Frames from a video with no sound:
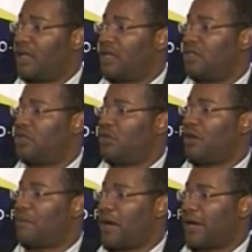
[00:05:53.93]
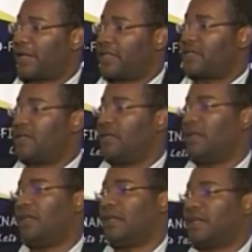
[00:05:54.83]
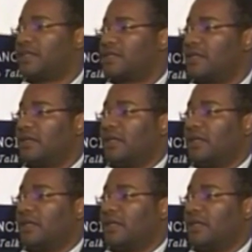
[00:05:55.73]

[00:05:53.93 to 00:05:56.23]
The junior market index,